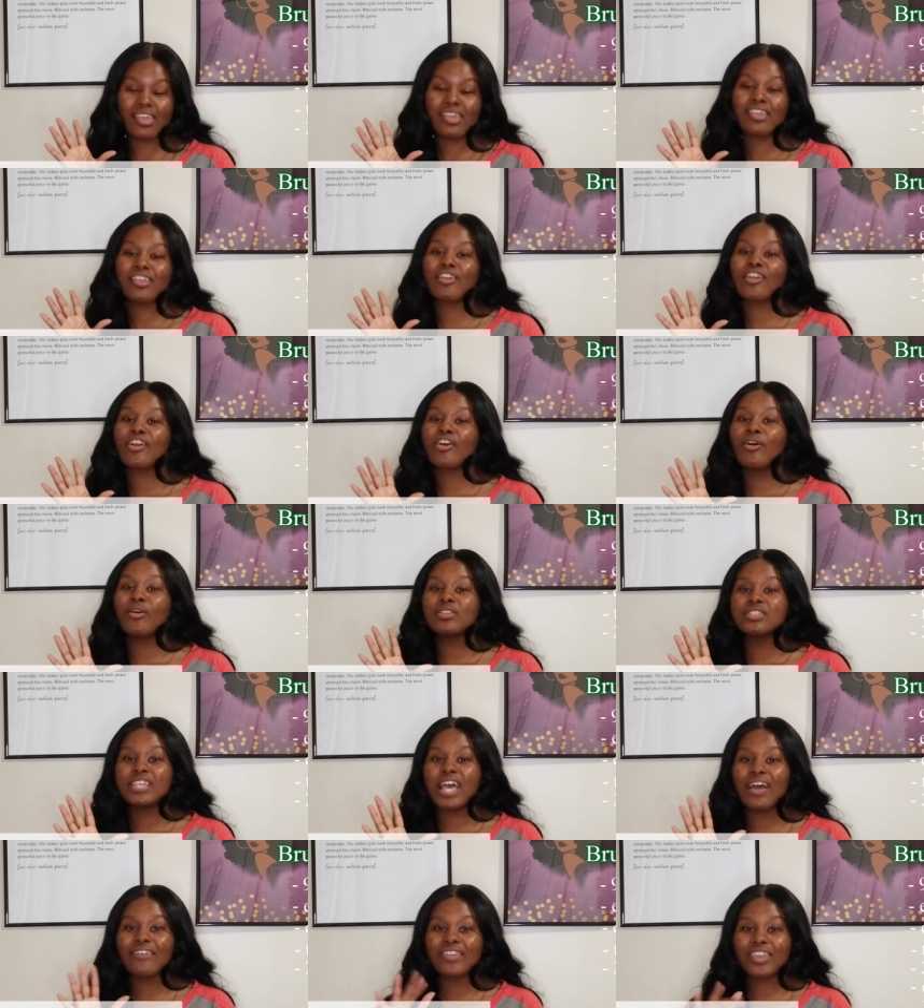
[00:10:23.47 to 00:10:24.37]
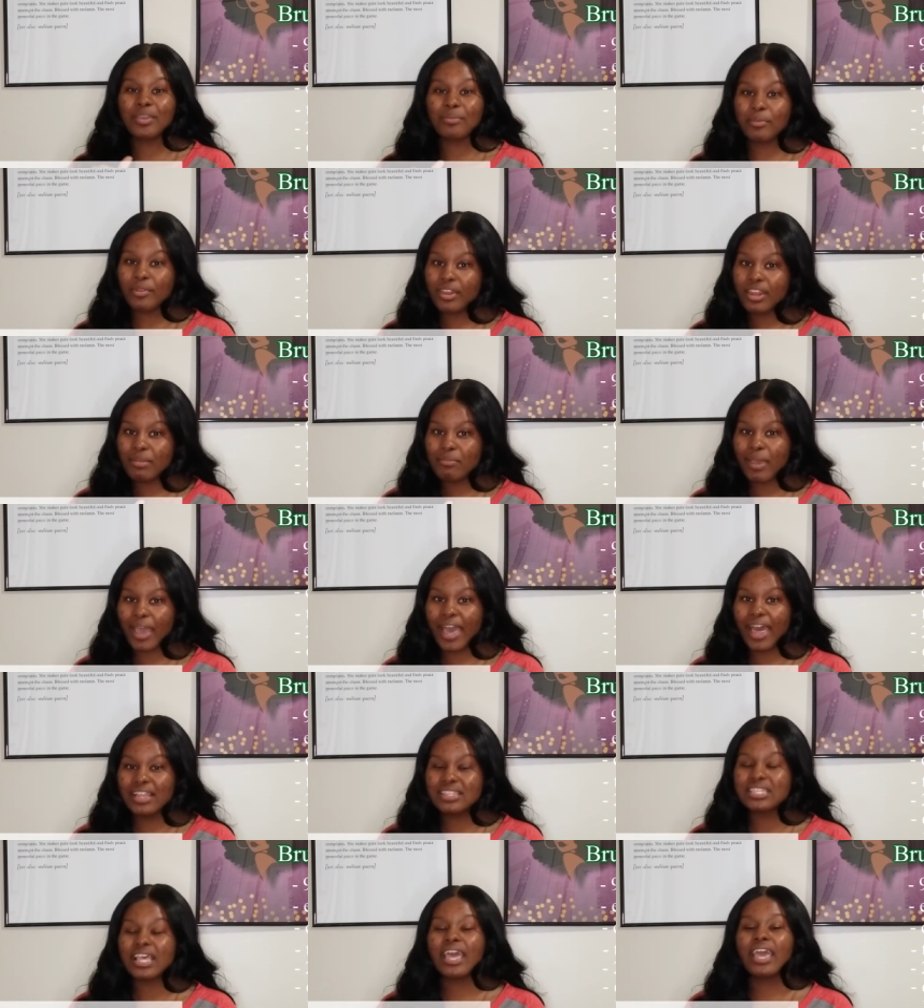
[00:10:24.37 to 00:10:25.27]
You're going to have community
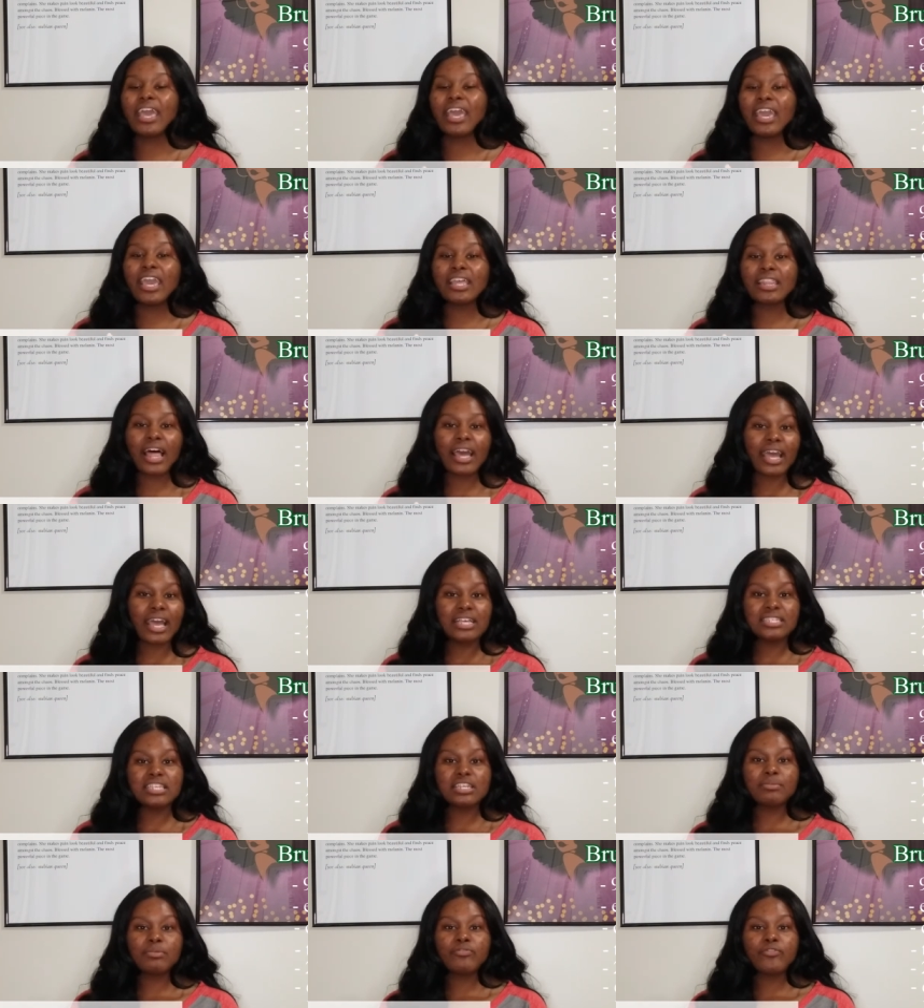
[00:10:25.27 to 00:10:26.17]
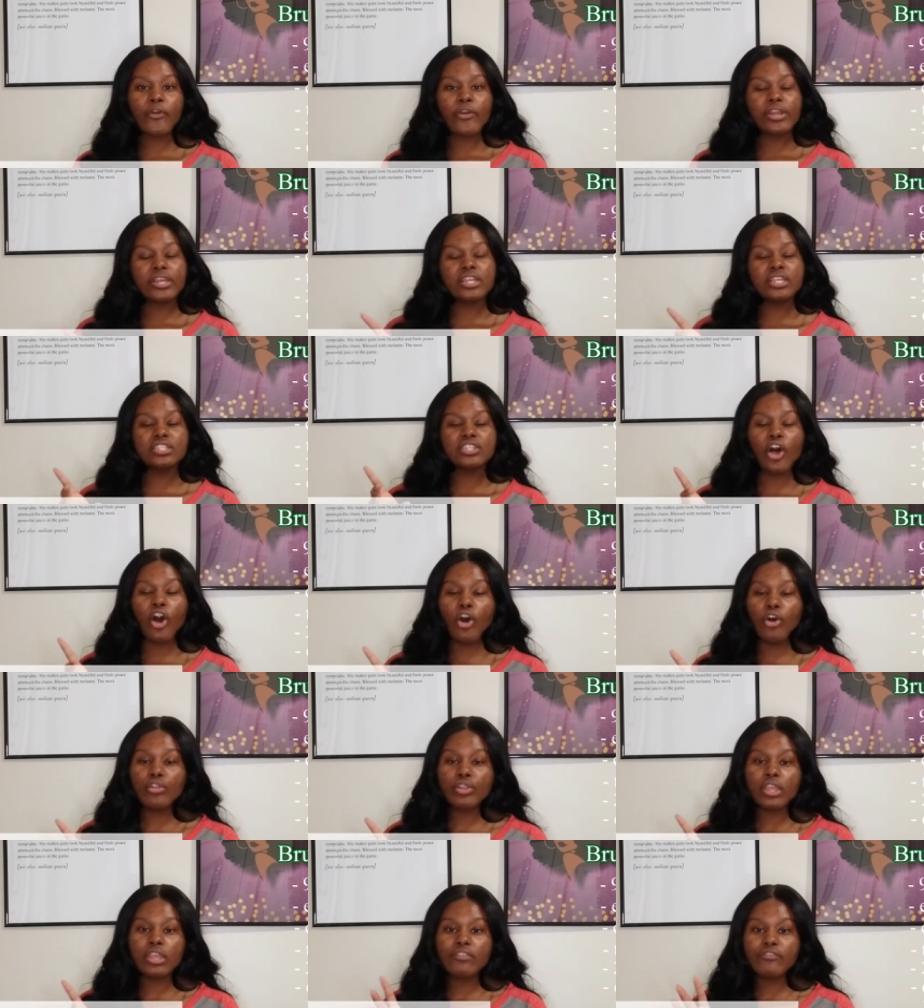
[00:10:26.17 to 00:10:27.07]
baths, and like I said before, it's
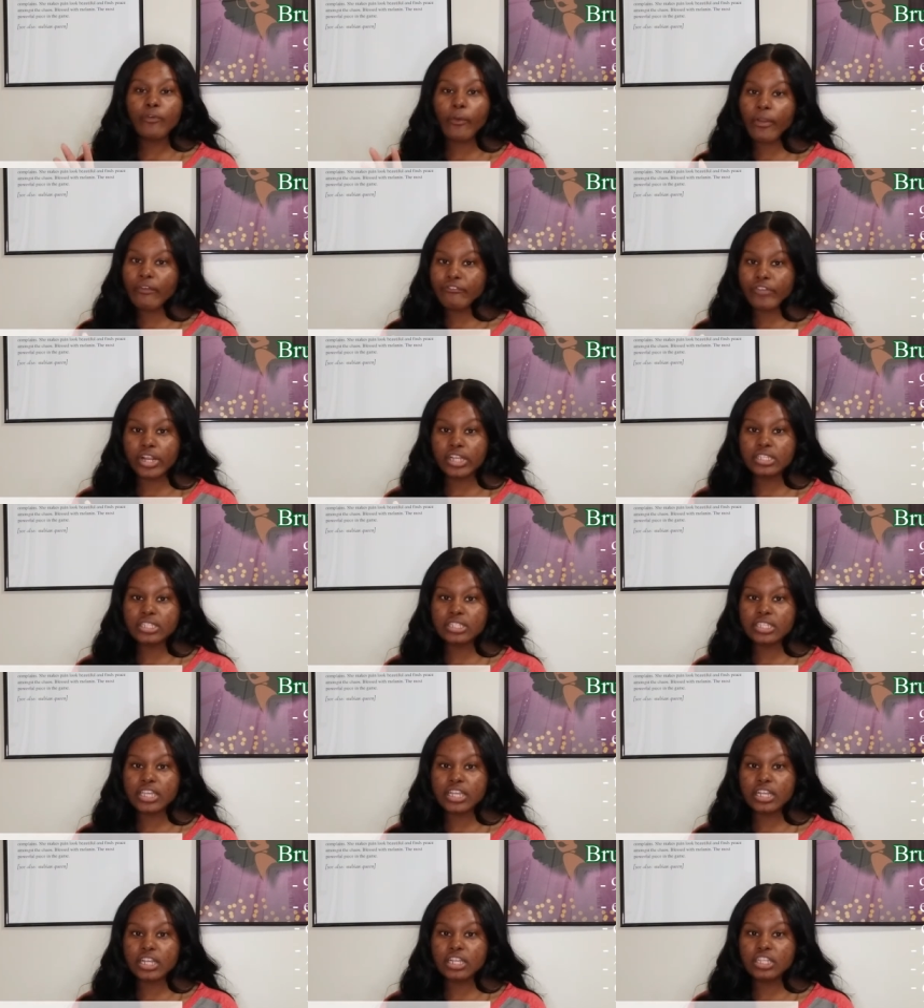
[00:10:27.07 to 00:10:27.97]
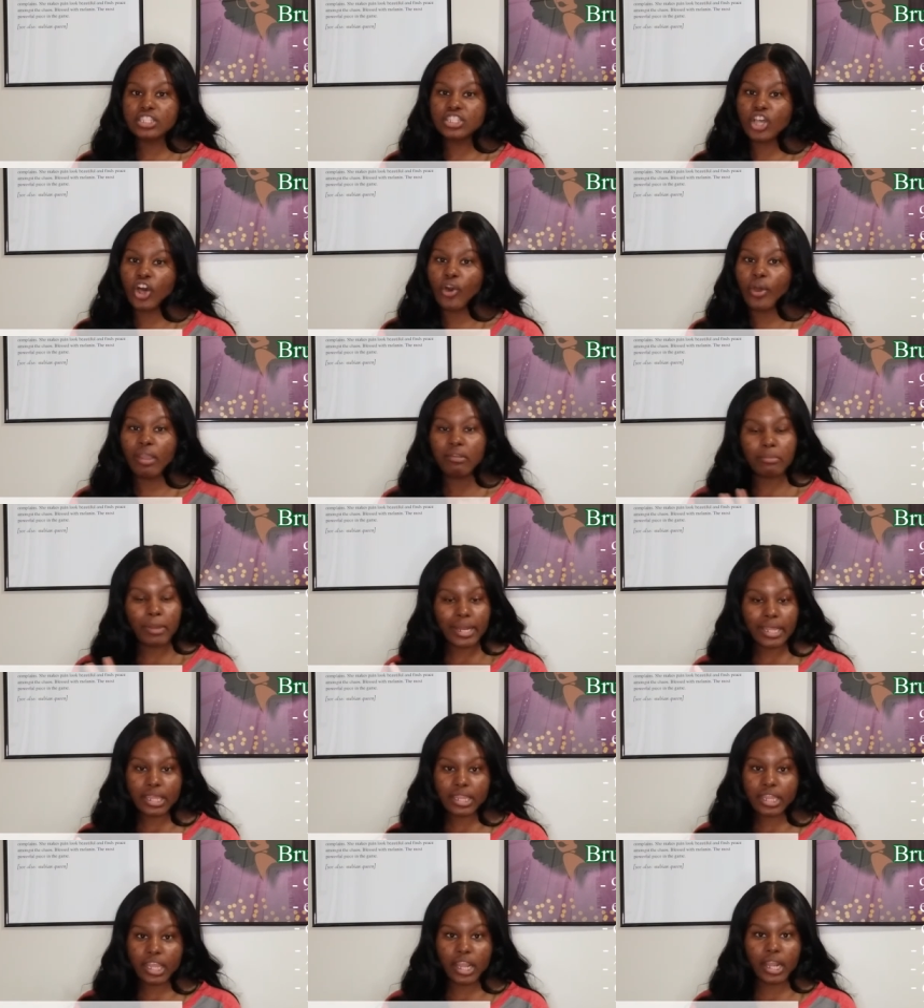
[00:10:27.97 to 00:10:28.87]
only for first year. So
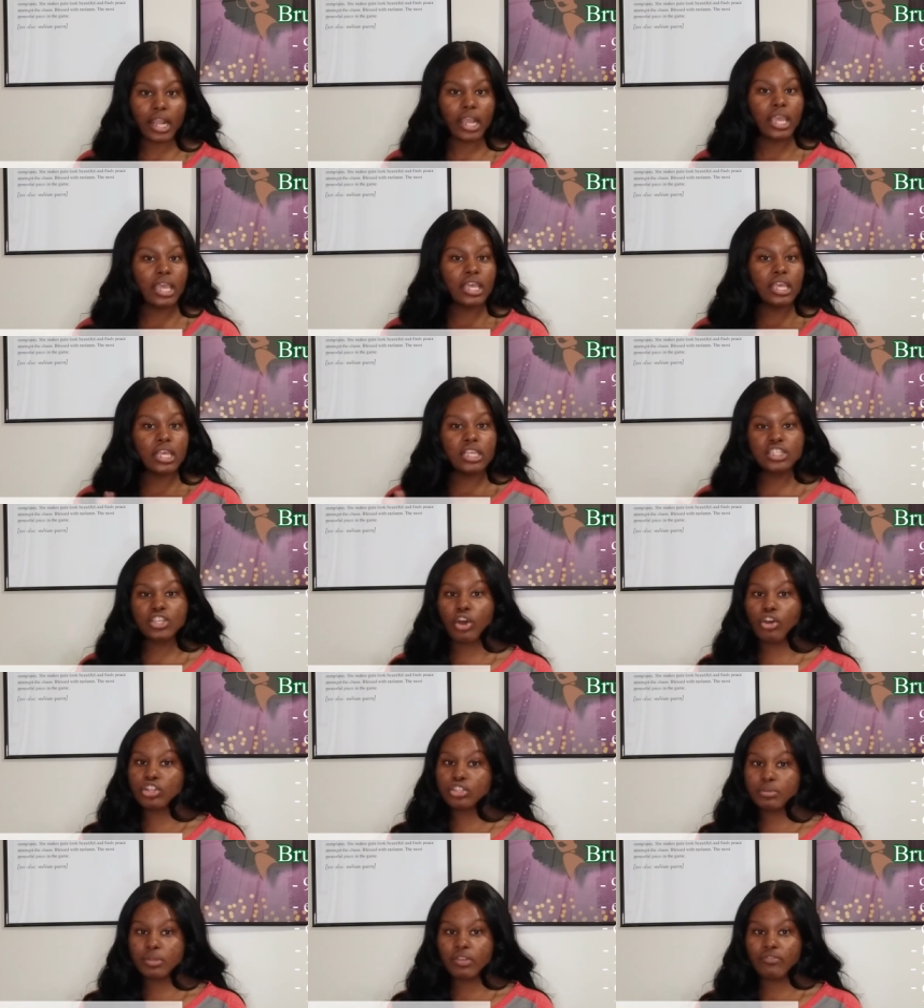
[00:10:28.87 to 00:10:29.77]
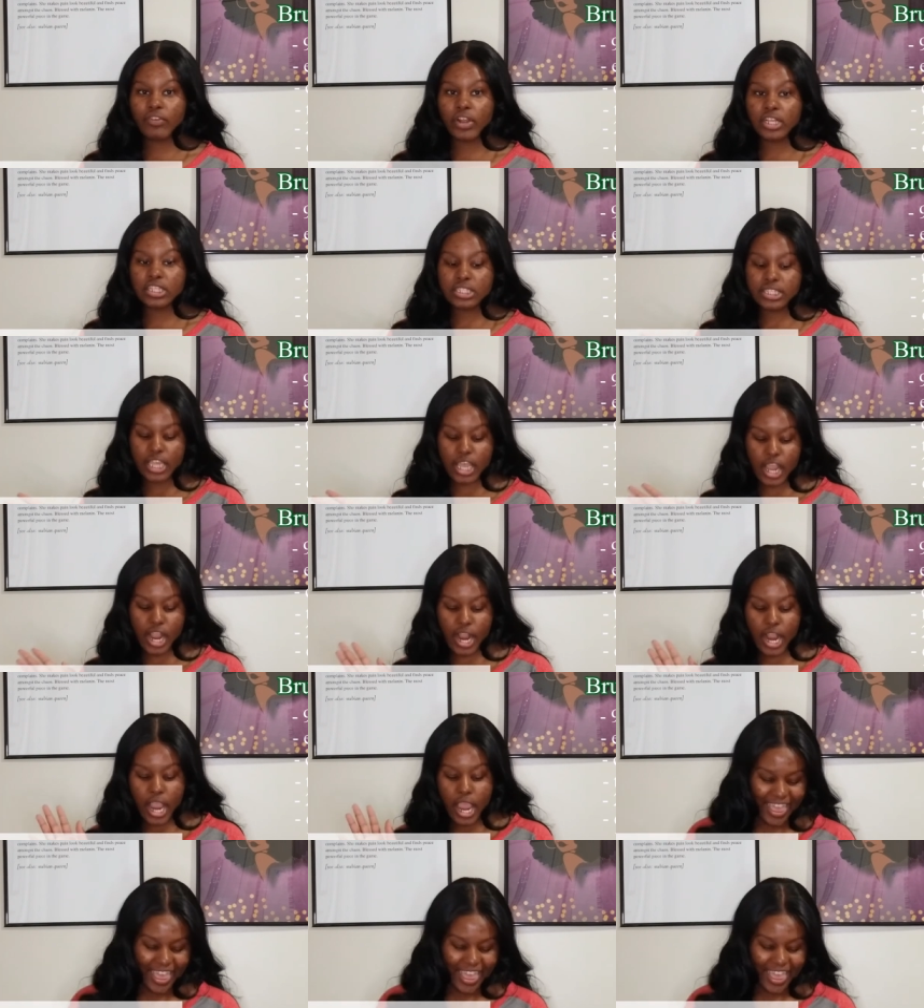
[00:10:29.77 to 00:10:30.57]
everybody in there is going to be first year.